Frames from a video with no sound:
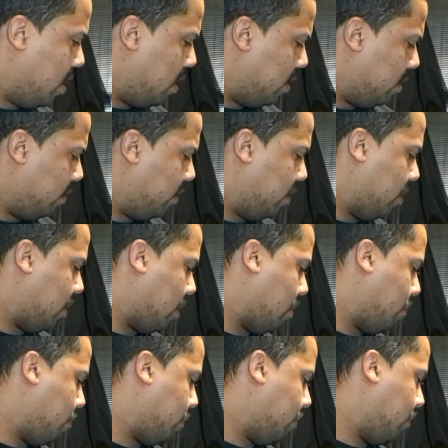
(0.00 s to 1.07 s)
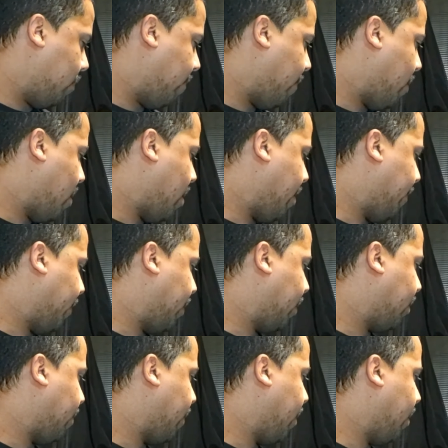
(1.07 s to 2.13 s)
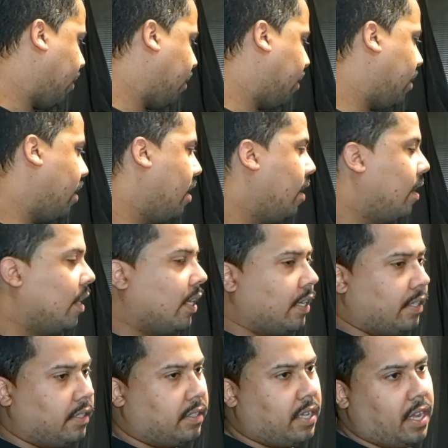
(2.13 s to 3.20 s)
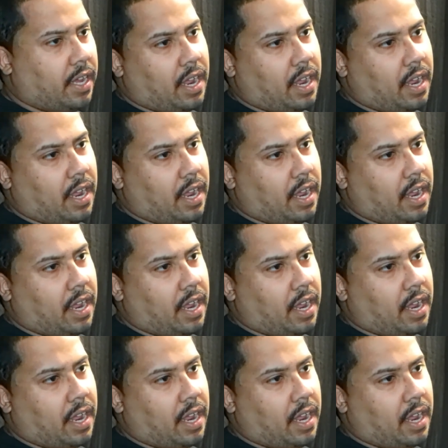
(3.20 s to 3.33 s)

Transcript: Let's see, I got 1, 5, 6, 7, 8, 9, 10.